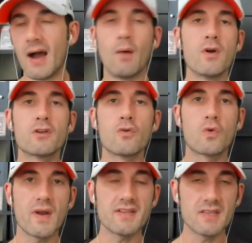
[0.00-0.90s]
I wouldn't go
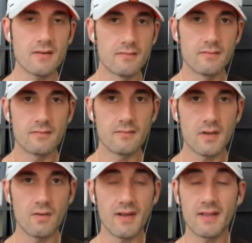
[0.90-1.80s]
crazy,
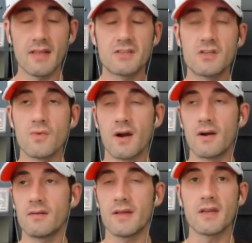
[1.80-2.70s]
unless you
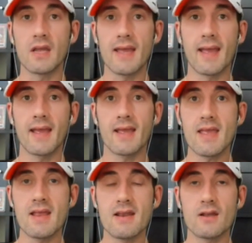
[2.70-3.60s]
are like
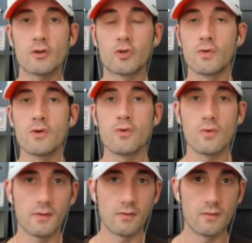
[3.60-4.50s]
in true